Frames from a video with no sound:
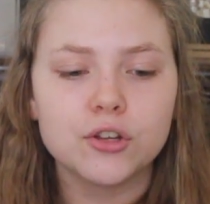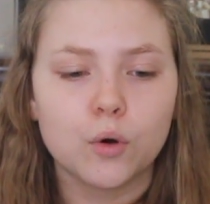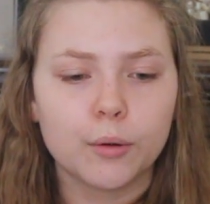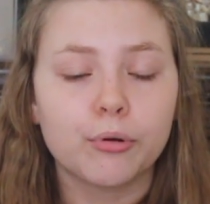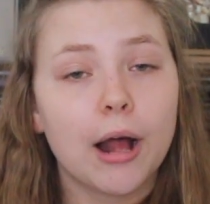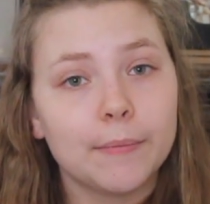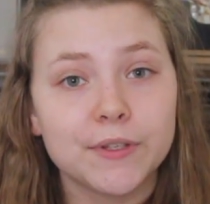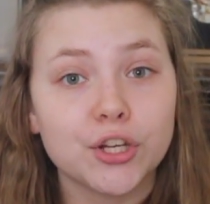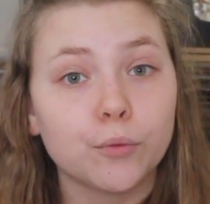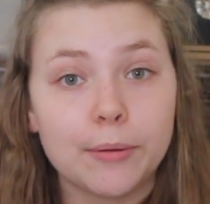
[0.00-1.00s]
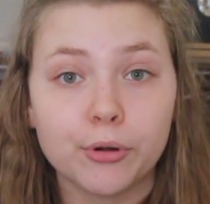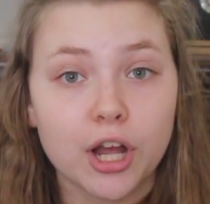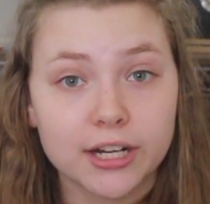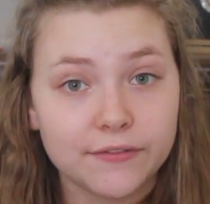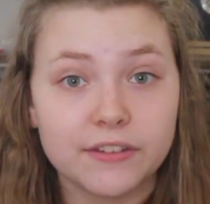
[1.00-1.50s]
or problems in your
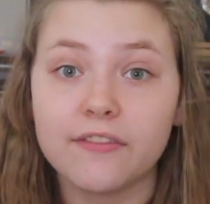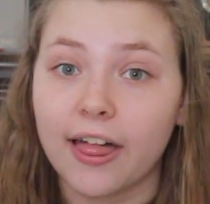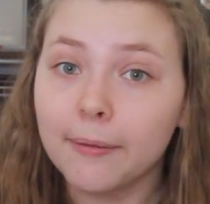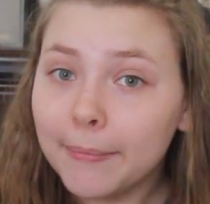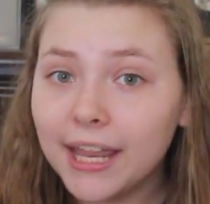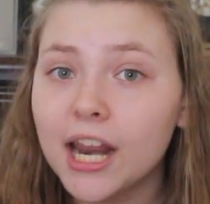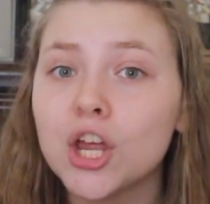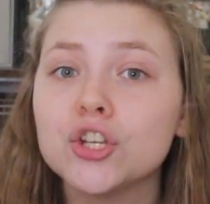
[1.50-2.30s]
reproductive development.